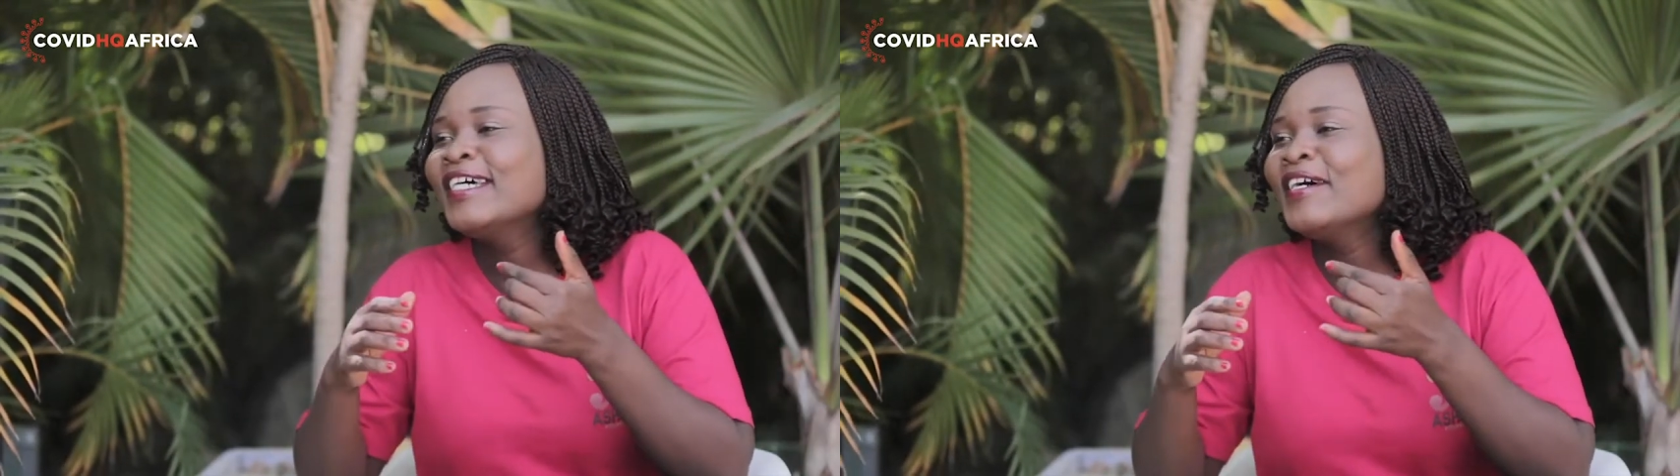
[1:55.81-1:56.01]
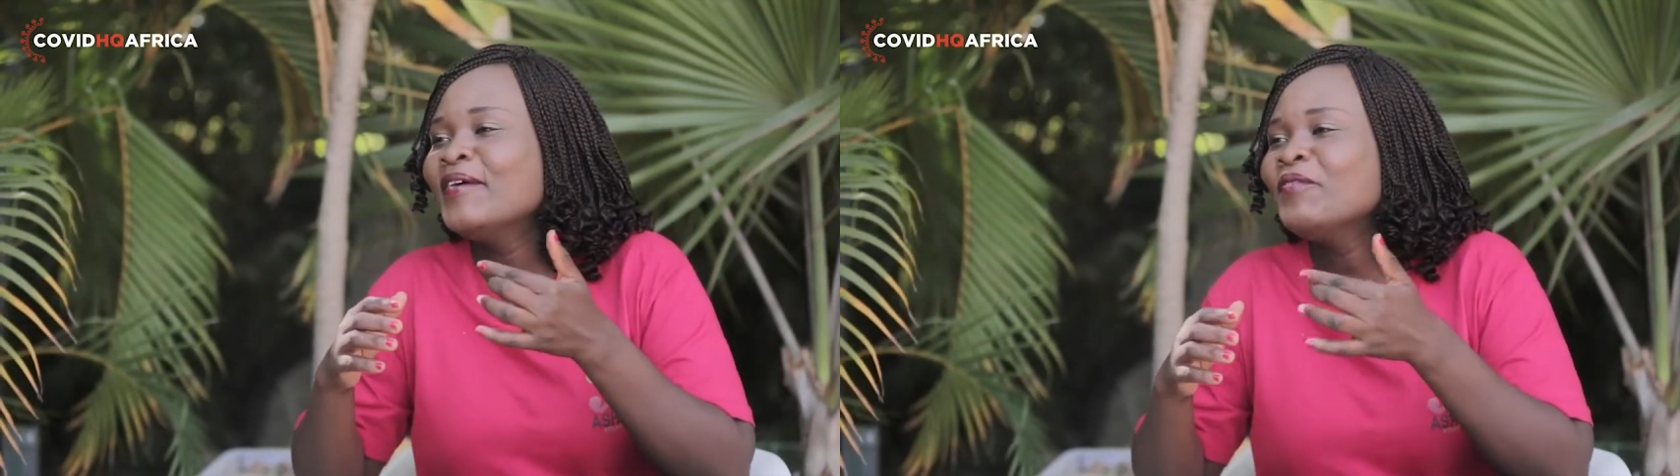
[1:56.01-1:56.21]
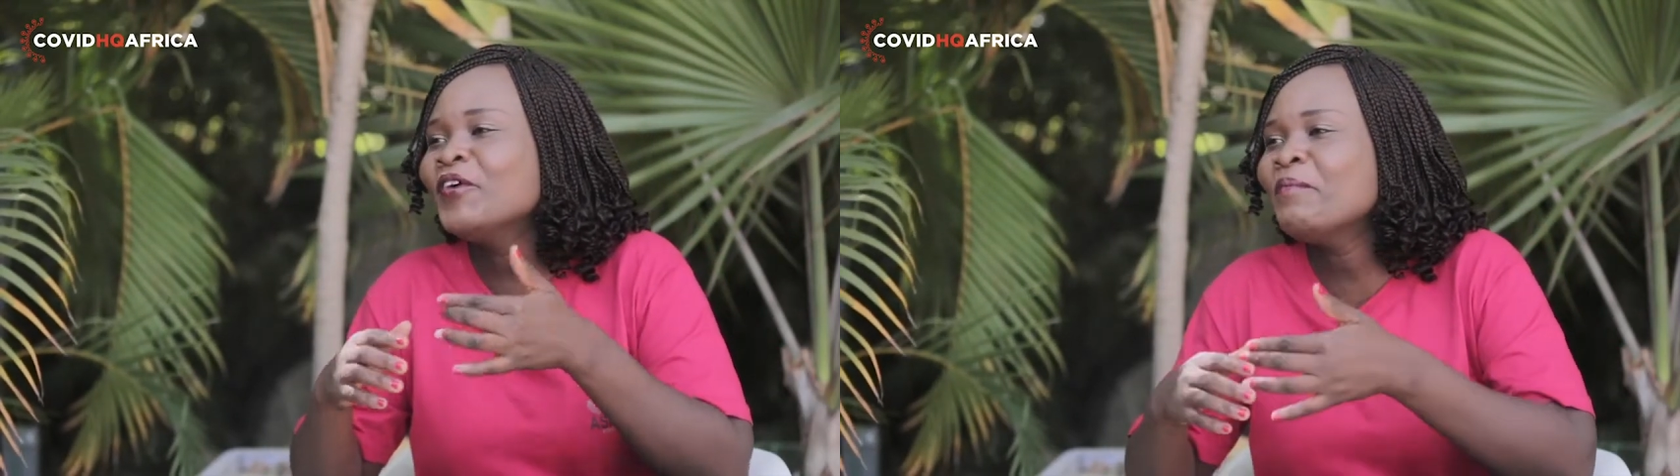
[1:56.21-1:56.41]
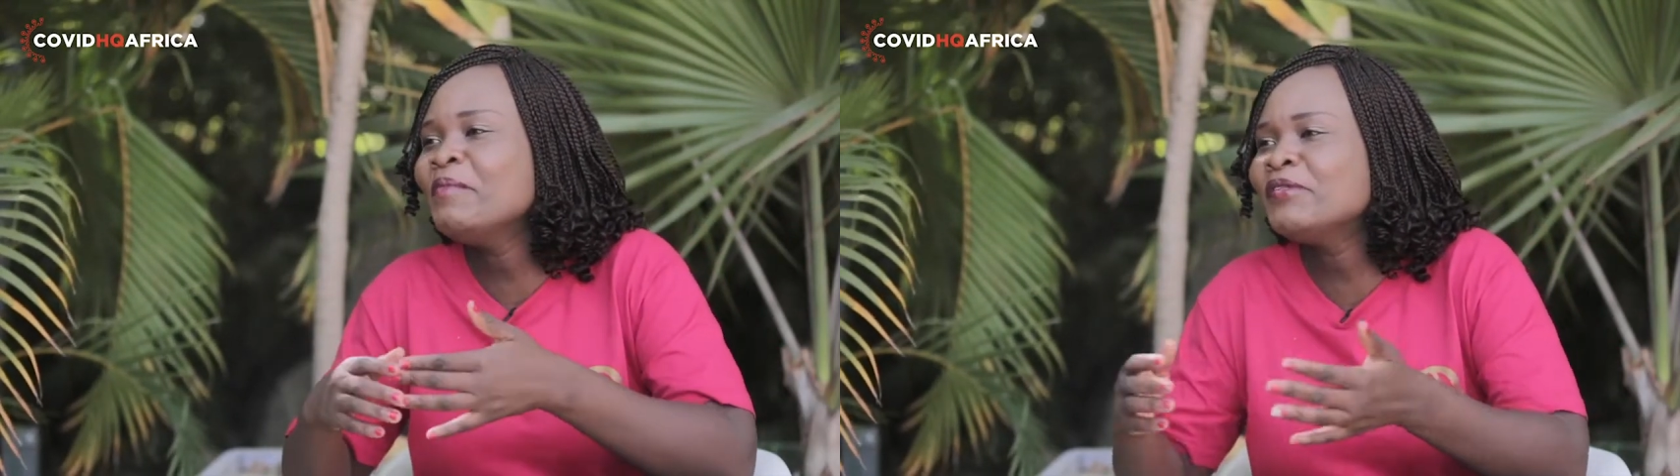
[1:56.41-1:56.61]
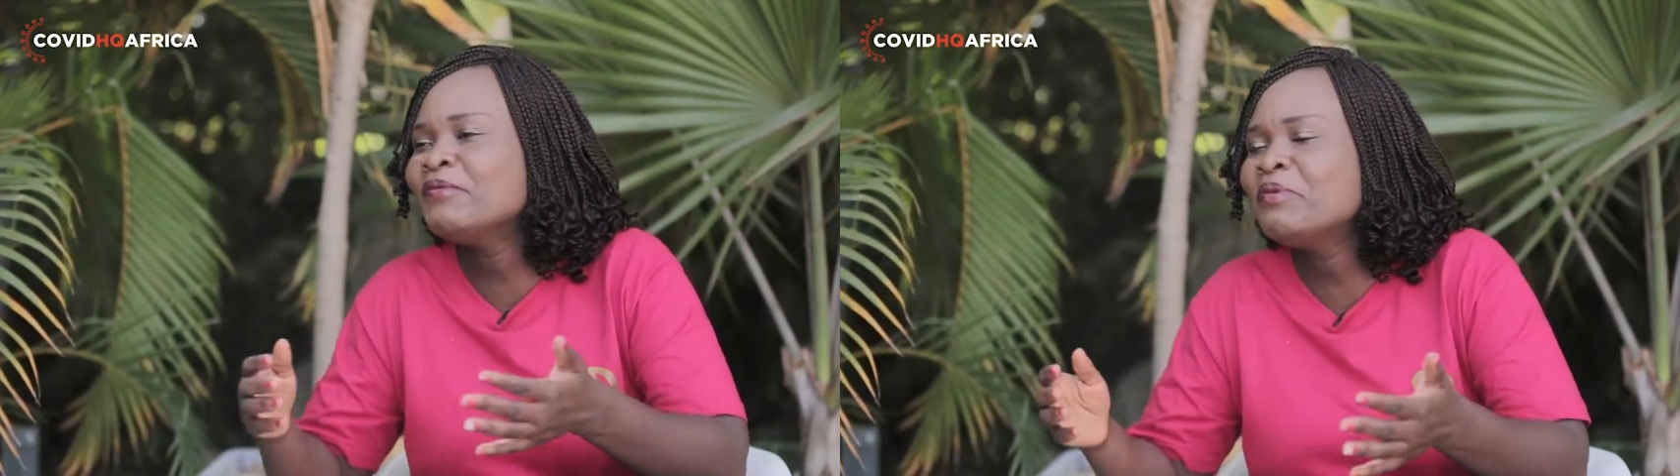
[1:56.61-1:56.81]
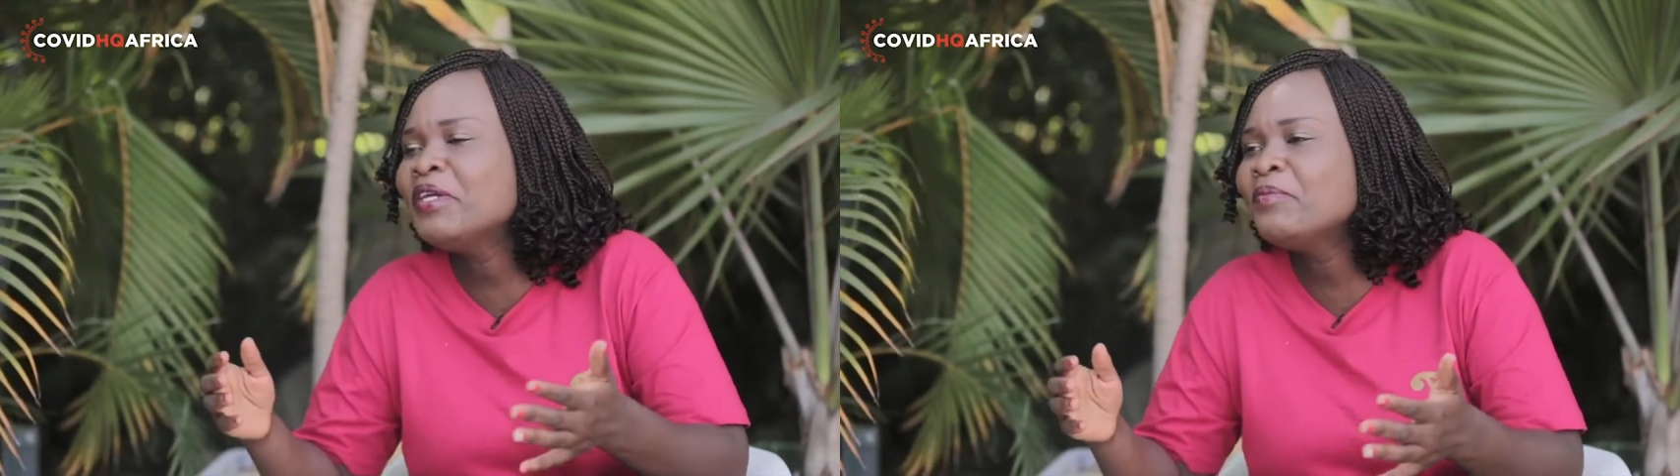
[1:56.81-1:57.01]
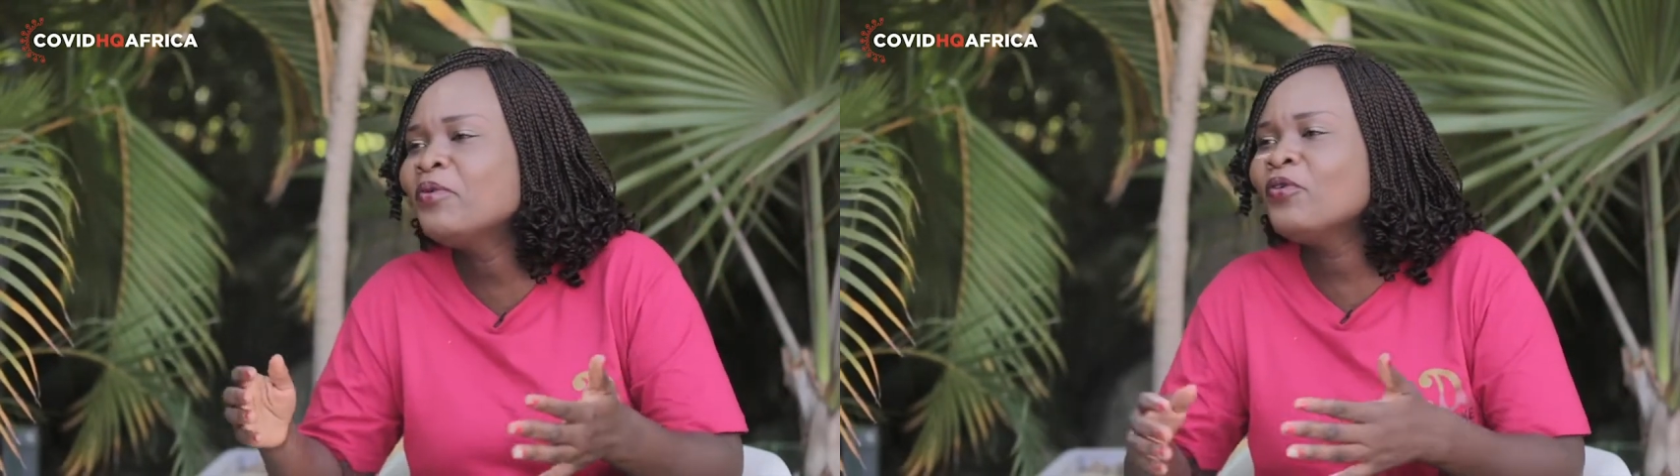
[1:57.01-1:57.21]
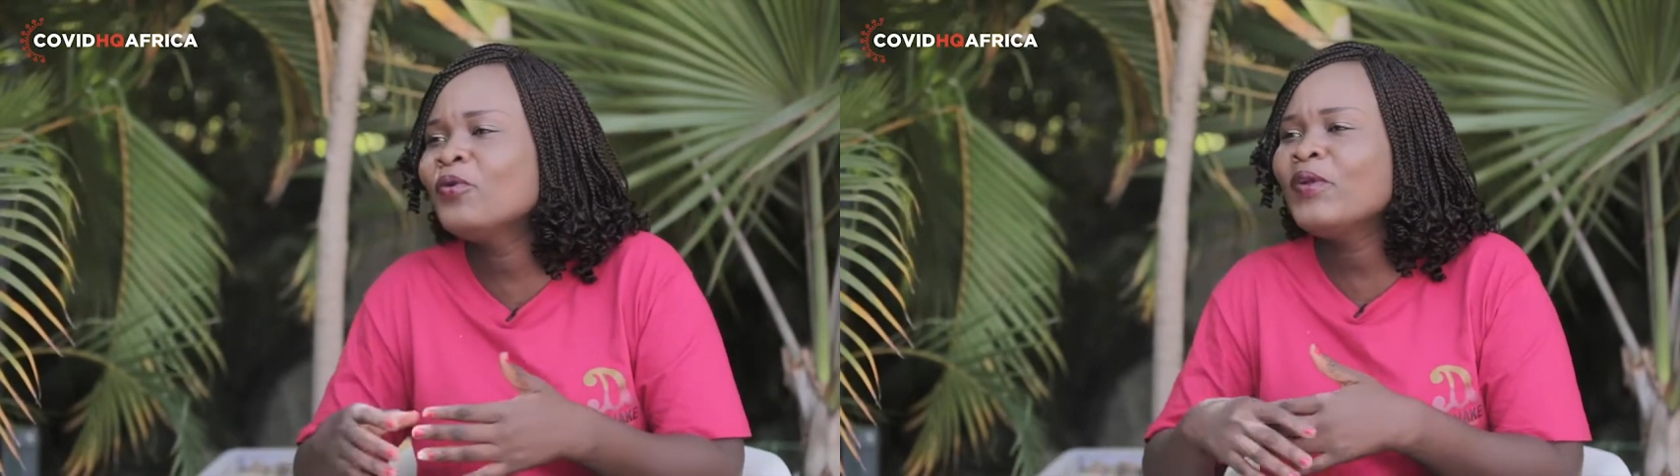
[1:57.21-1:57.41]
um, not meet
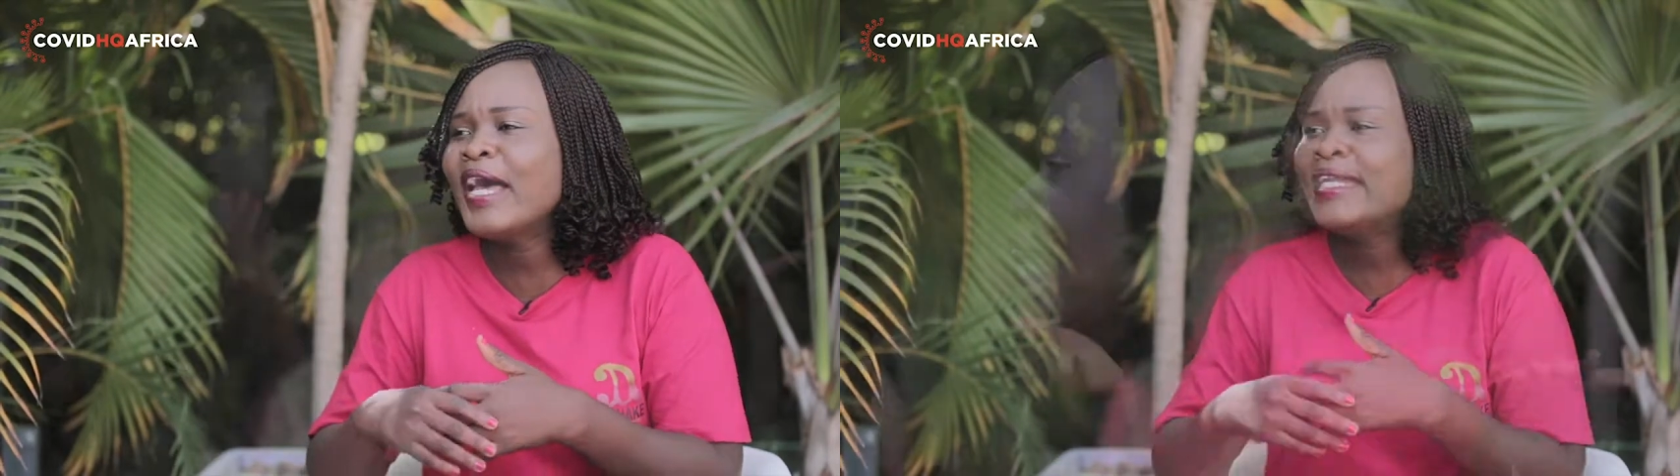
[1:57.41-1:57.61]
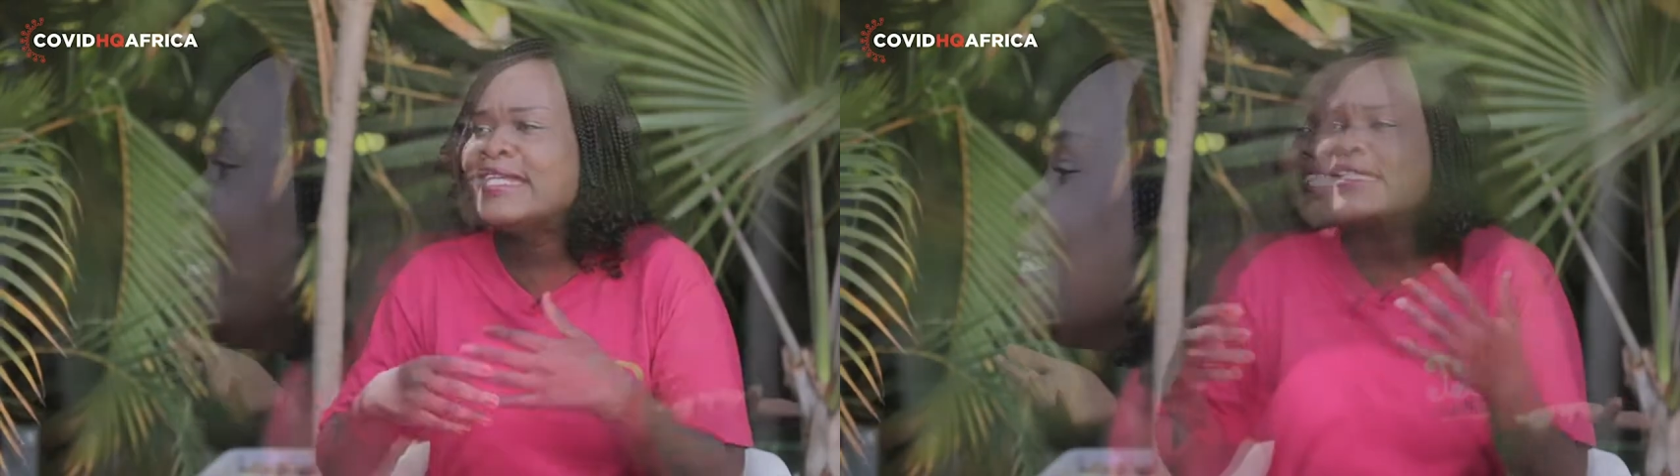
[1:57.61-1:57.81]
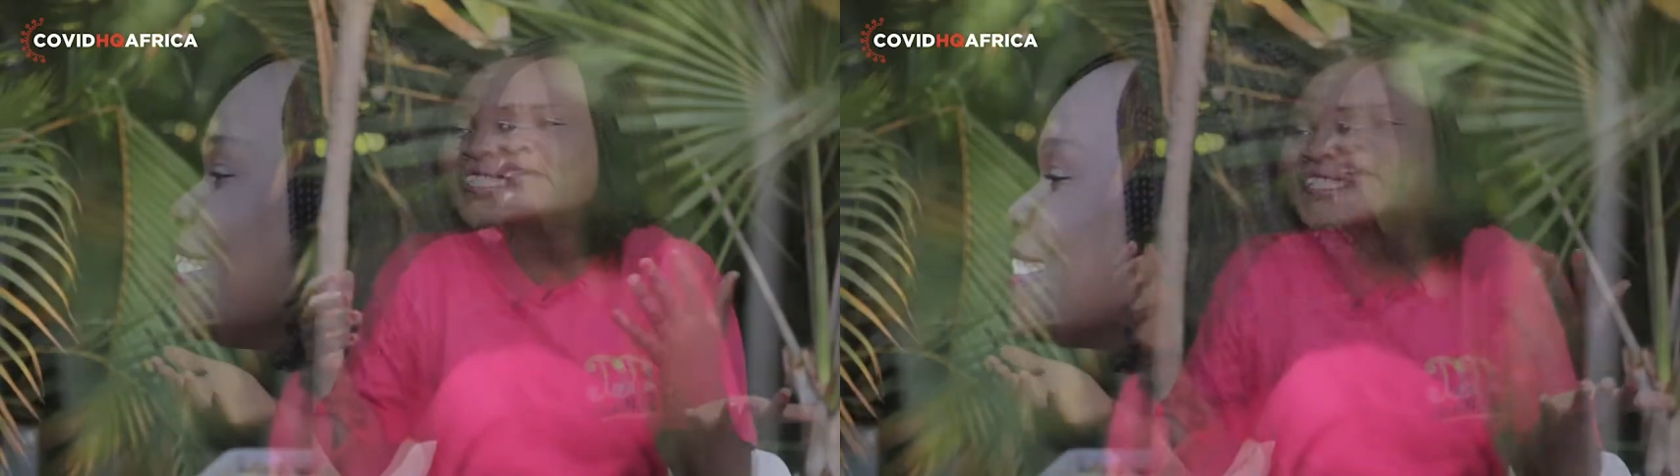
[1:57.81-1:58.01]
people. Kids,